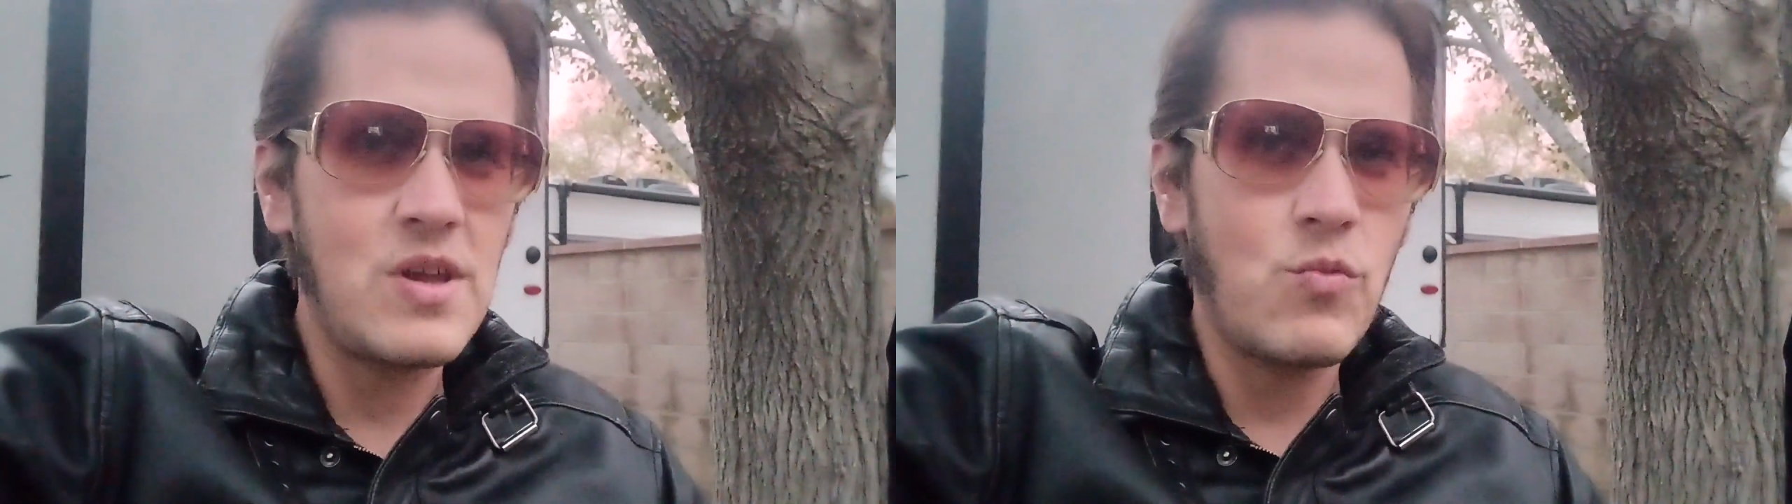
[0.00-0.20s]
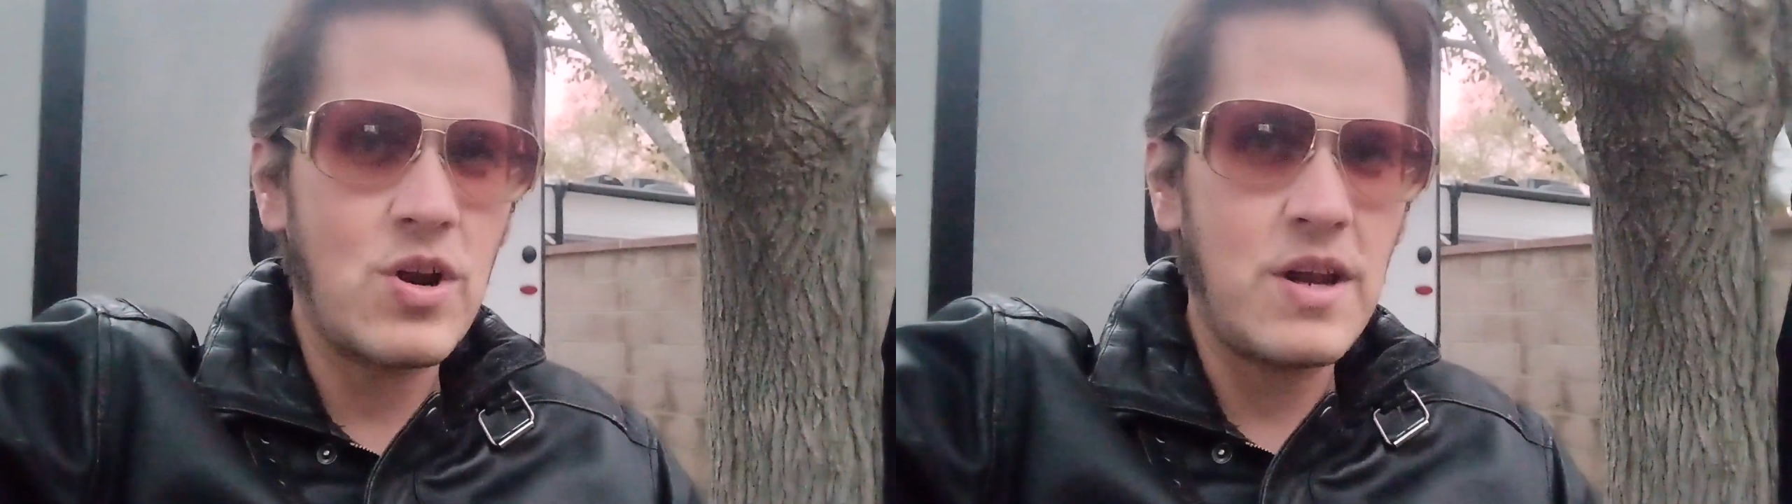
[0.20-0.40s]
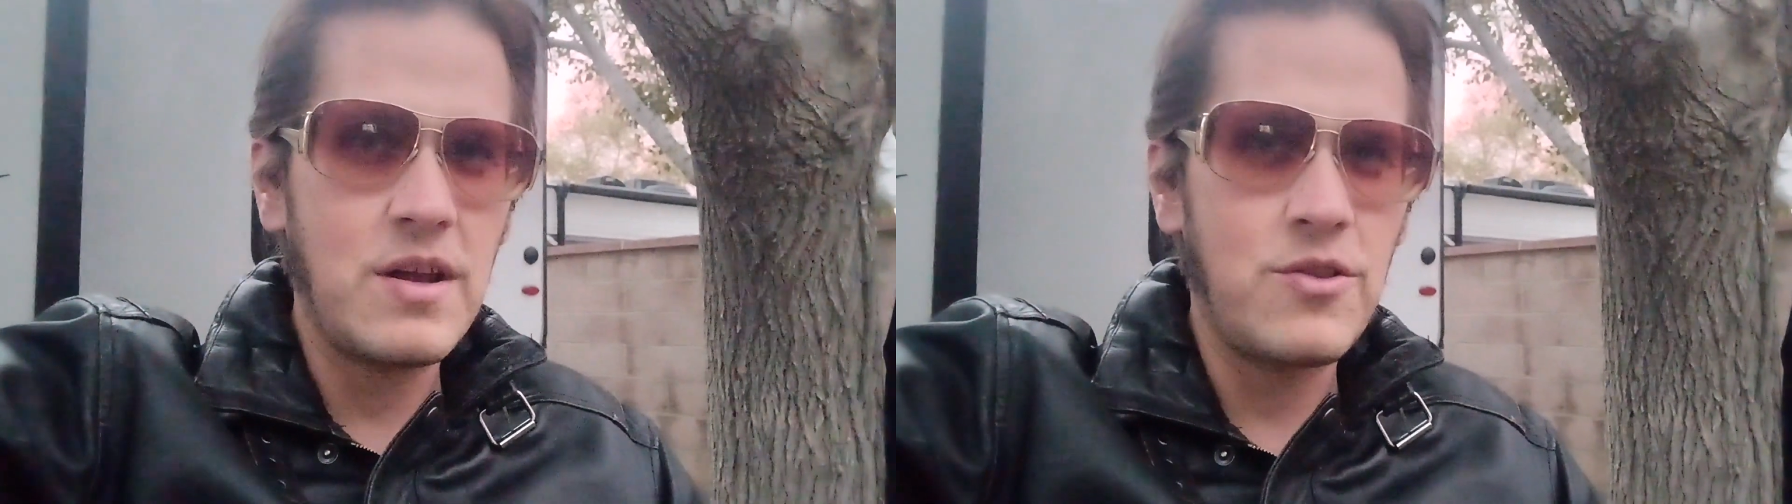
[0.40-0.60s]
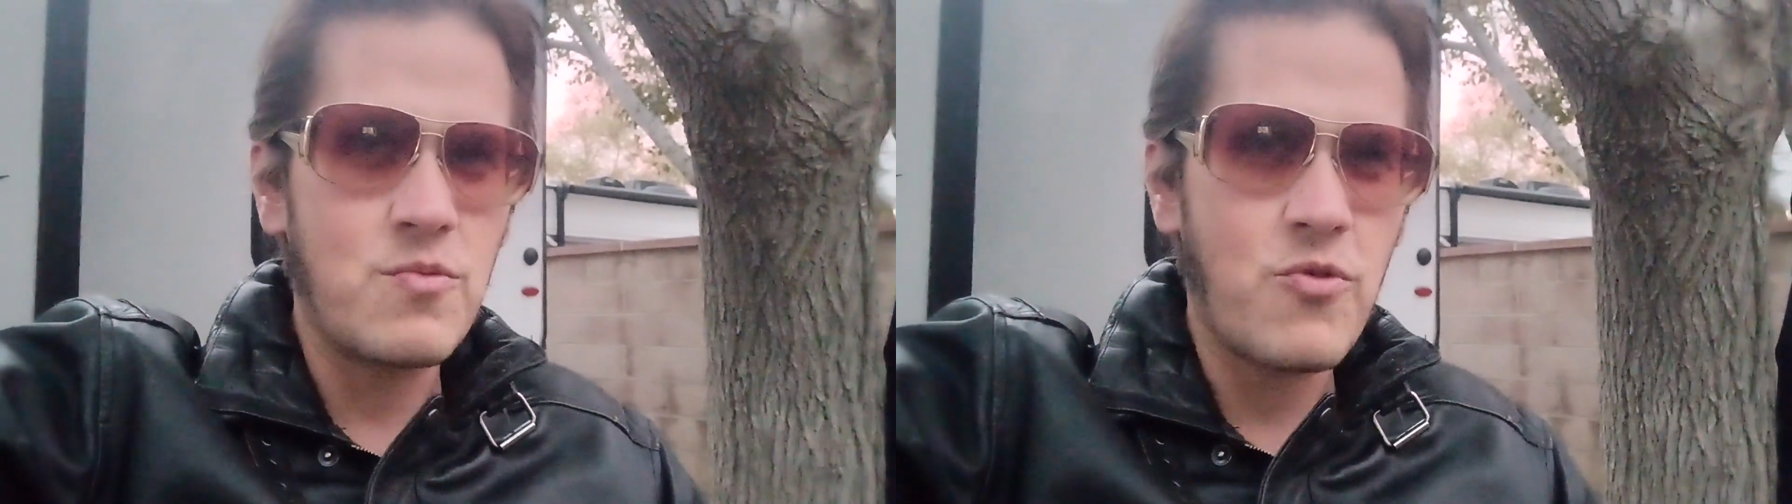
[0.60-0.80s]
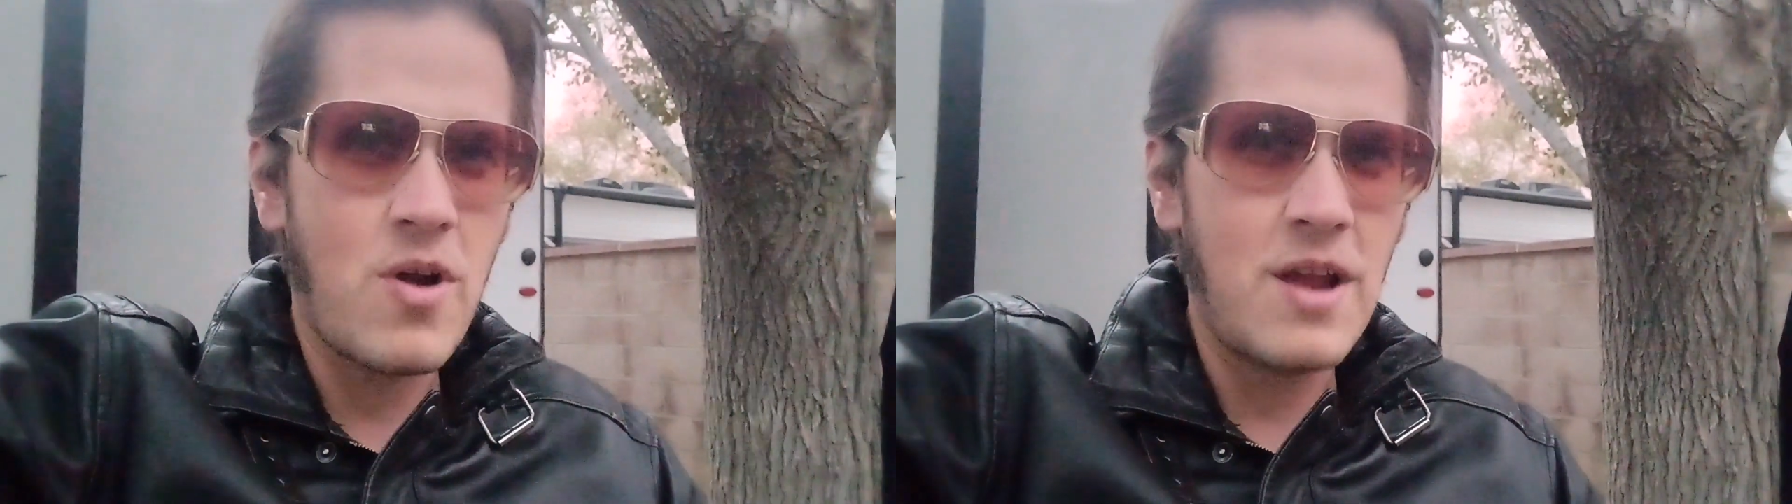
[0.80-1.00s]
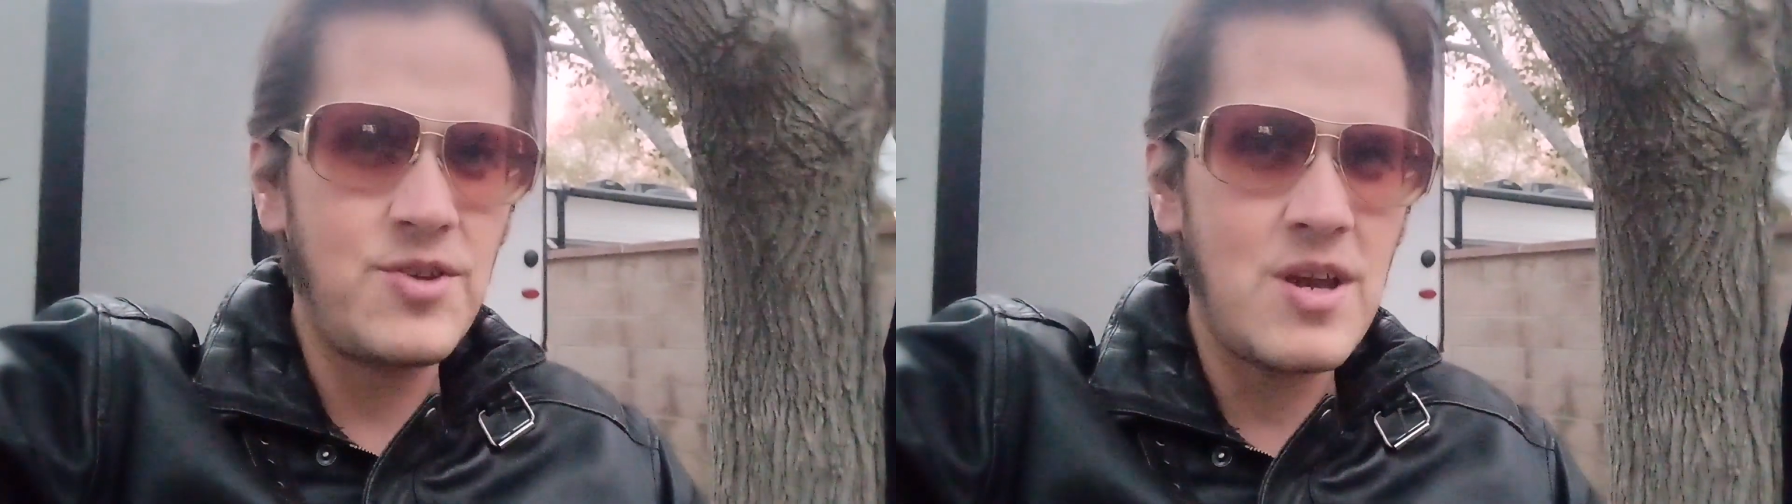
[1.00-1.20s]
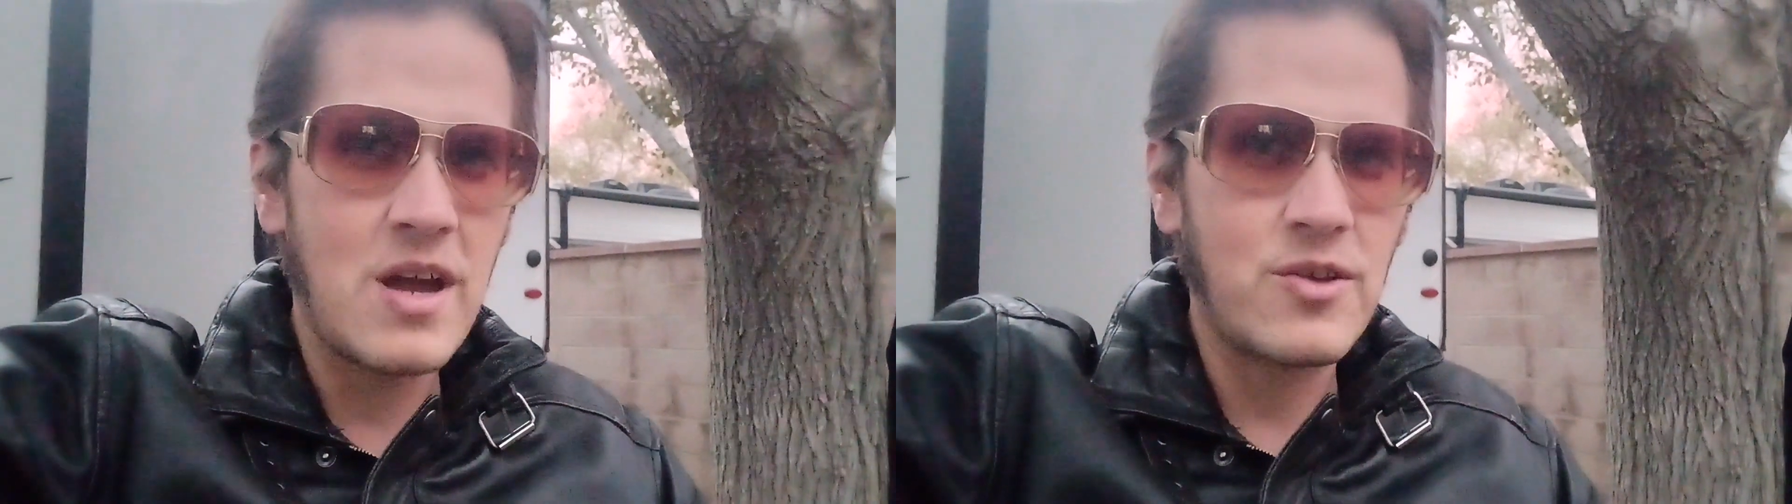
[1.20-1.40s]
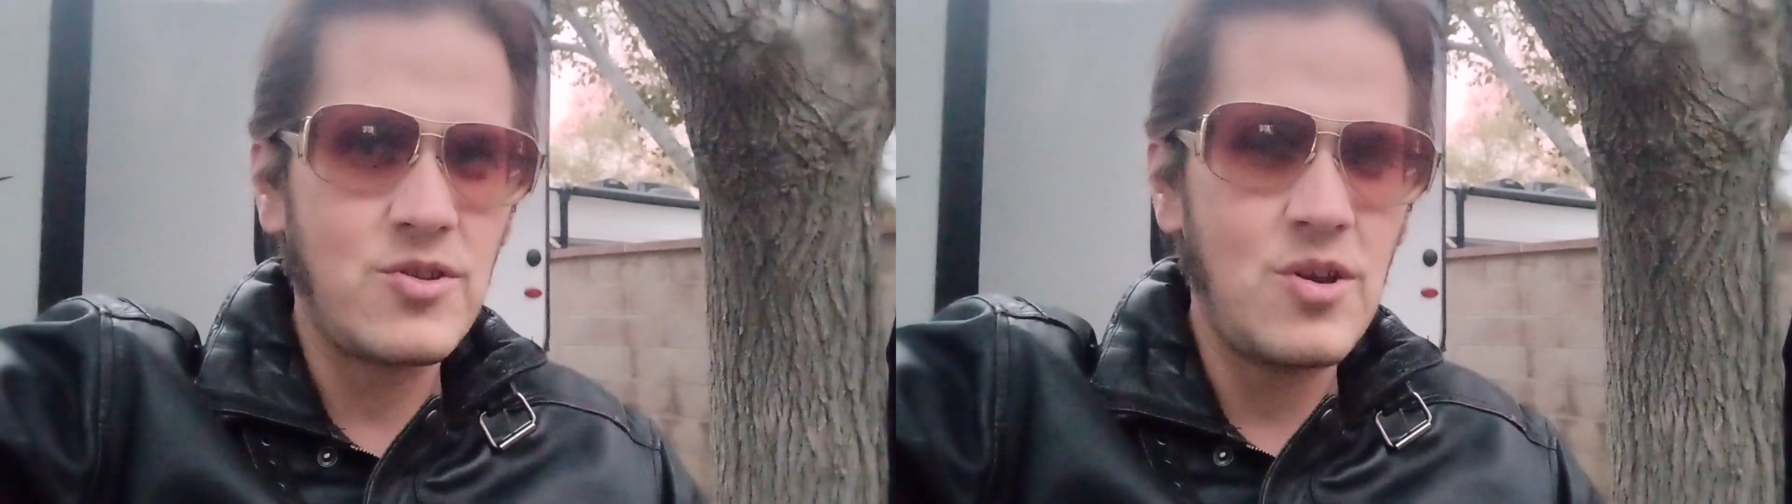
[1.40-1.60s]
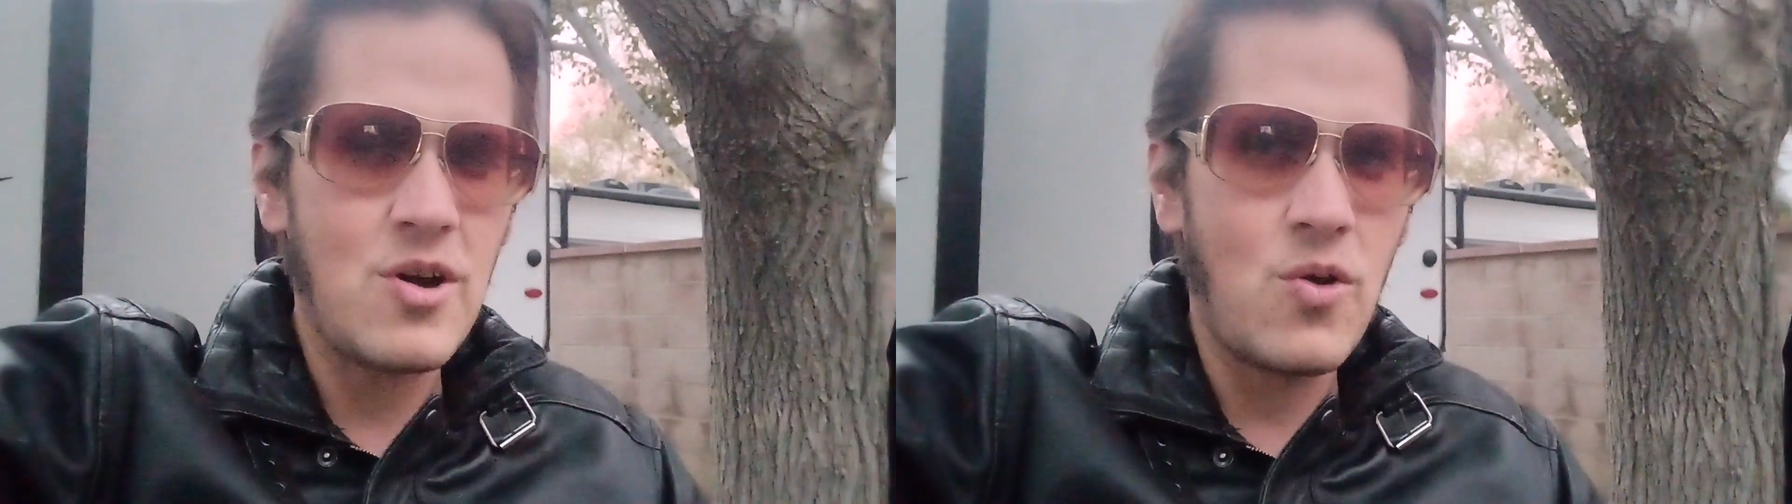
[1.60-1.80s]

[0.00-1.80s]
They went on to other projects,